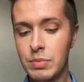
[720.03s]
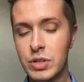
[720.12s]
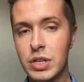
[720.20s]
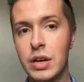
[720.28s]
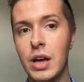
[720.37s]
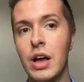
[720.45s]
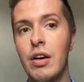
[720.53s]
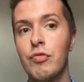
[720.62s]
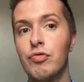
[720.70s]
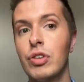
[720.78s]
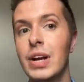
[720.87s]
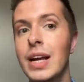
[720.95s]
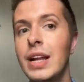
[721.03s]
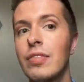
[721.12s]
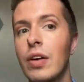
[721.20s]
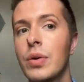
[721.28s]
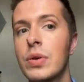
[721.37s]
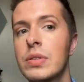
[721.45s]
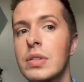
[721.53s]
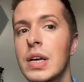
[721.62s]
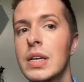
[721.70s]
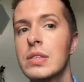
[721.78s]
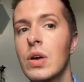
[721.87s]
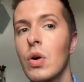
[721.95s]
just gonna really focus
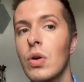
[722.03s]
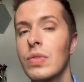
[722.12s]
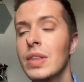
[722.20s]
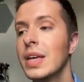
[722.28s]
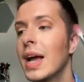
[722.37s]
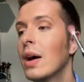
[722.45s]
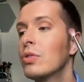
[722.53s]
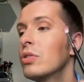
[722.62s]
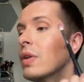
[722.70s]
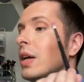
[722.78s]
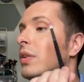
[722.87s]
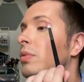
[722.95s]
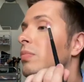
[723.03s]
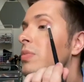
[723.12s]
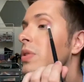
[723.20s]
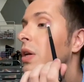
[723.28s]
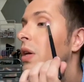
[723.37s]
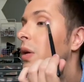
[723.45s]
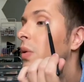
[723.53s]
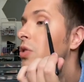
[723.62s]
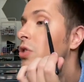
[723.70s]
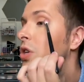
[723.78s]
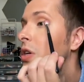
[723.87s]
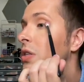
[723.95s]
this on the outer end. So
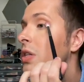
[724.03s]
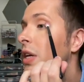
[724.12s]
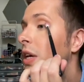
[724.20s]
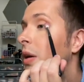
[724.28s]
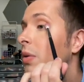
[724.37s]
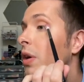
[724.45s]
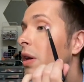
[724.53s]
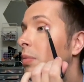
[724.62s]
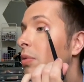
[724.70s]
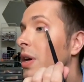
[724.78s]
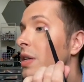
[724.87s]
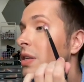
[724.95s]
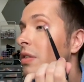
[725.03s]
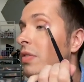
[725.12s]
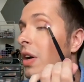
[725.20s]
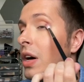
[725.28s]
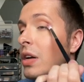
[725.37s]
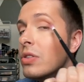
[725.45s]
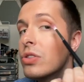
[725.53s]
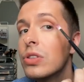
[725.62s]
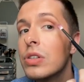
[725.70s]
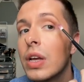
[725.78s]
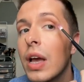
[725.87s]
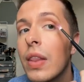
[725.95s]
just here, I'm gonna press it first just
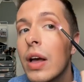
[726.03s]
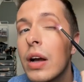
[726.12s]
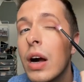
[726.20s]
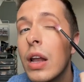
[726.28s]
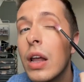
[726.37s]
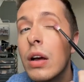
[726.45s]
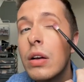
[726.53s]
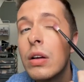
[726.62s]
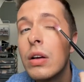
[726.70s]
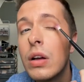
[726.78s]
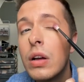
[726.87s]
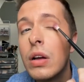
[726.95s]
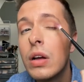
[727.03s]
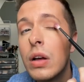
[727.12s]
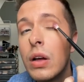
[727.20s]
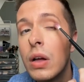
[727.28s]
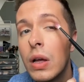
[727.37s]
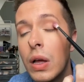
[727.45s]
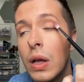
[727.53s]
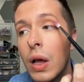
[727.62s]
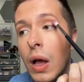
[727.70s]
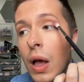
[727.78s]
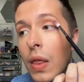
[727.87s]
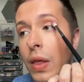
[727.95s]
to get that color.
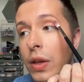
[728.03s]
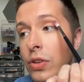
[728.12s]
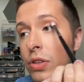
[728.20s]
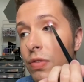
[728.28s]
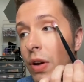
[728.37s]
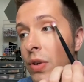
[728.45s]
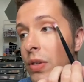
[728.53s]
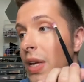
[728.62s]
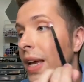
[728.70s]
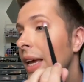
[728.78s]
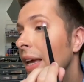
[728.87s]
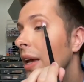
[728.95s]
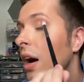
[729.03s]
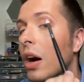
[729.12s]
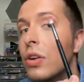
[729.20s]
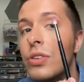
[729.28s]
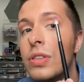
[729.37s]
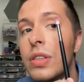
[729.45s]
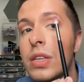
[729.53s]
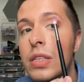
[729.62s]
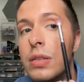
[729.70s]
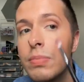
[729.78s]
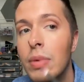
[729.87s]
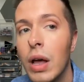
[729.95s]
And then just focus it here, just
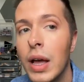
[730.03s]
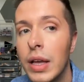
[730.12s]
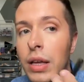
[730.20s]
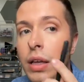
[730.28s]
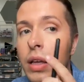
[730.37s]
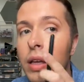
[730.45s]
this, like